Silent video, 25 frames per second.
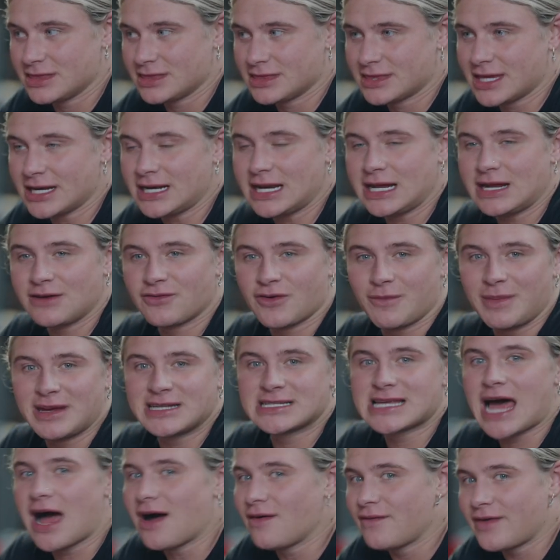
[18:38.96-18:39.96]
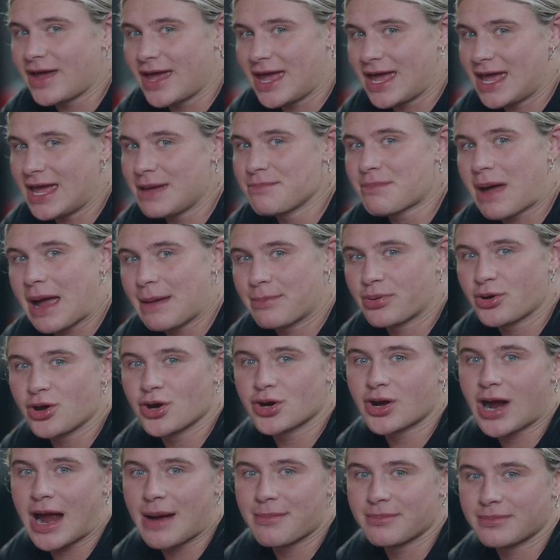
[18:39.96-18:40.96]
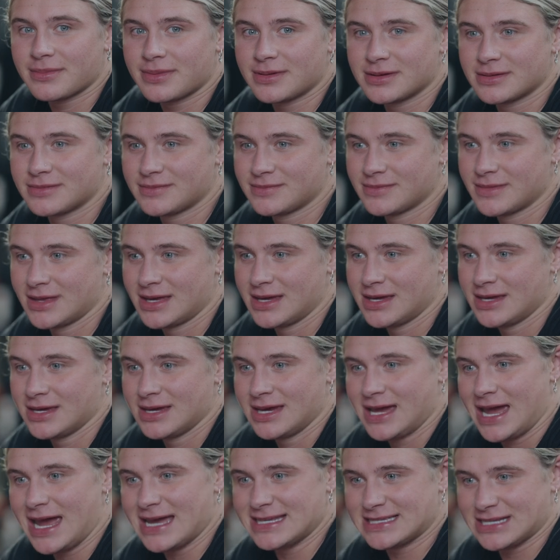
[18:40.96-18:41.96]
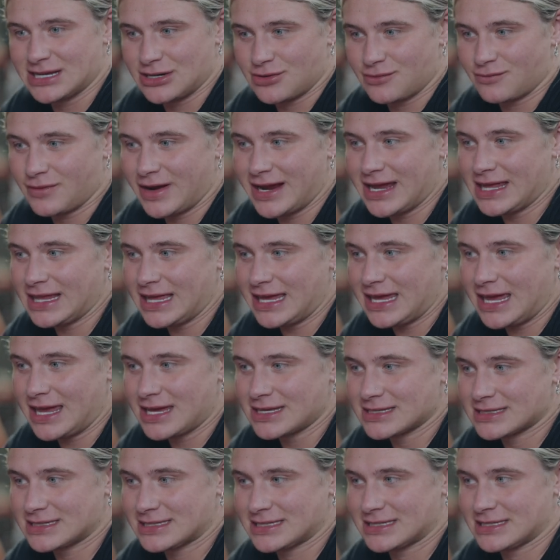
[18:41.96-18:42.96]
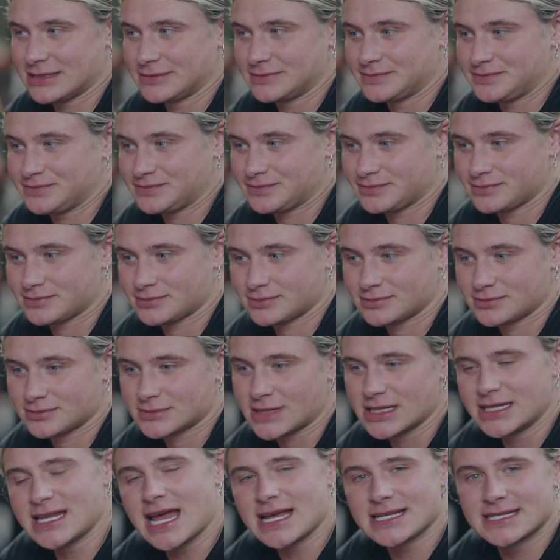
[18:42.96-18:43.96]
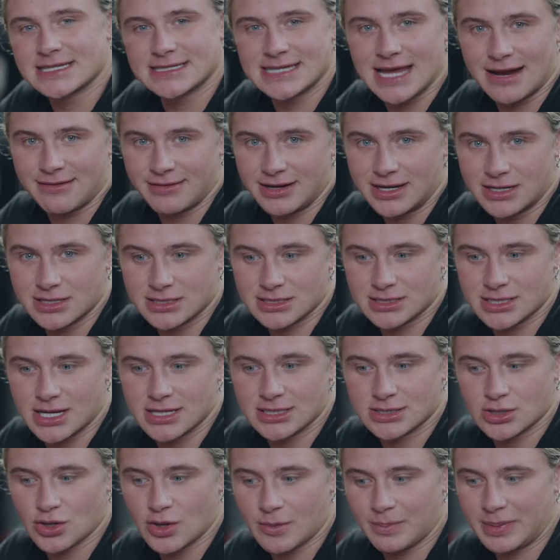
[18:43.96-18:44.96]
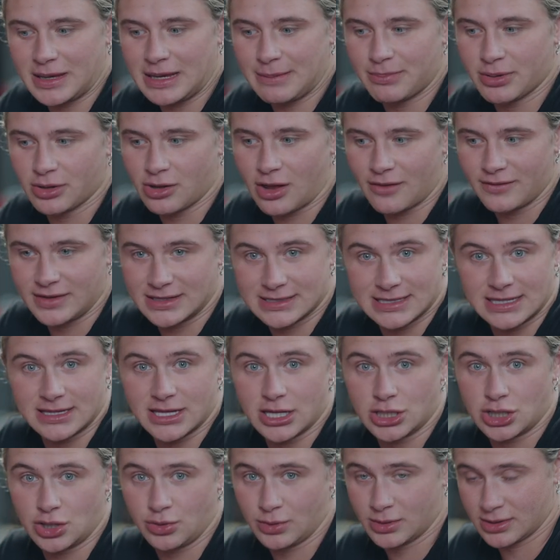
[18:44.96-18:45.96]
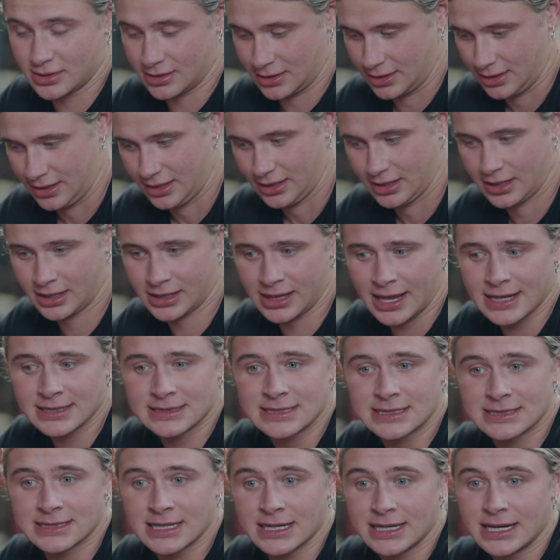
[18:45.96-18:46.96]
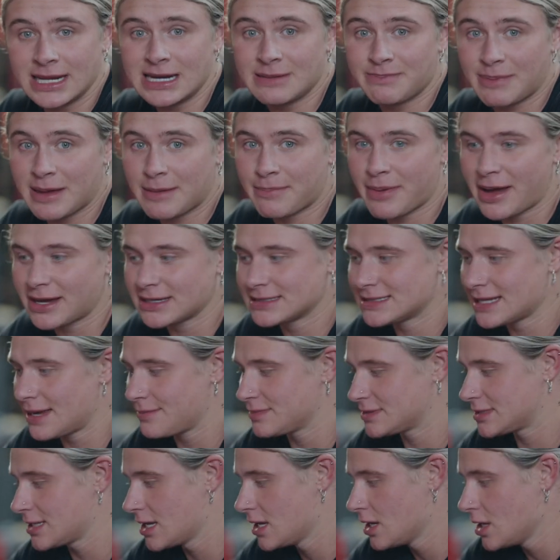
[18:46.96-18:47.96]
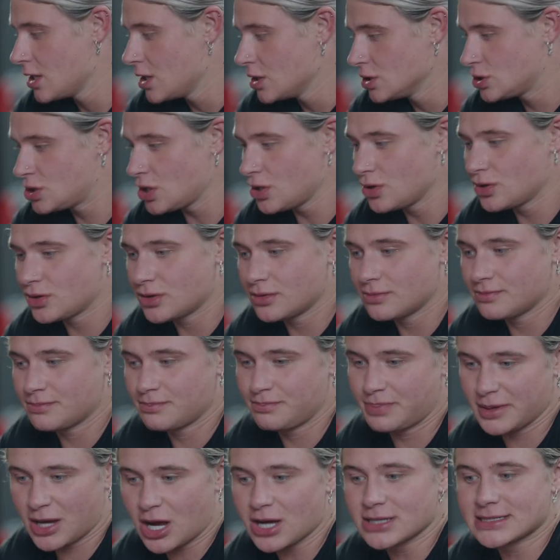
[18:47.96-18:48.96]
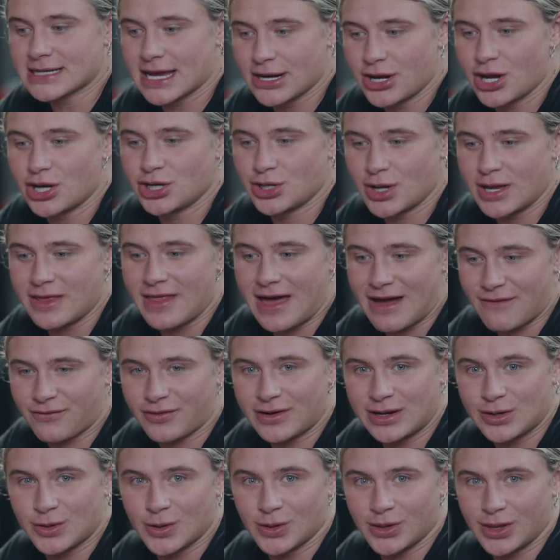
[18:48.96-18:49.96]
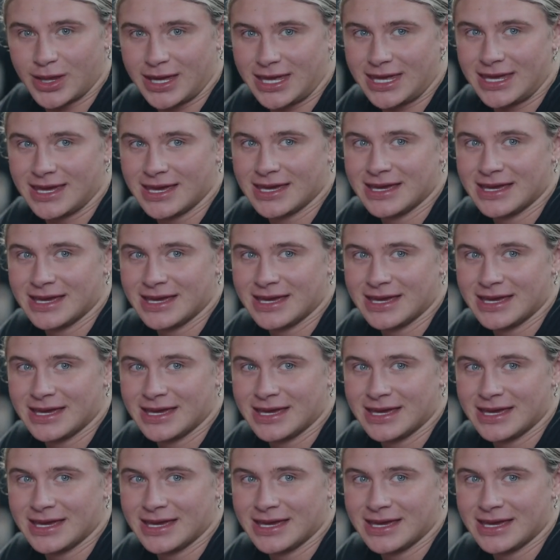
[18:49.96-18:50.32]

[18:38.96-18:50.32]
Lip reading: the need for me to have it in my program isn't really as necessary as other people, obviously, that do classes that need big biceps. So because I don't do it that frequently,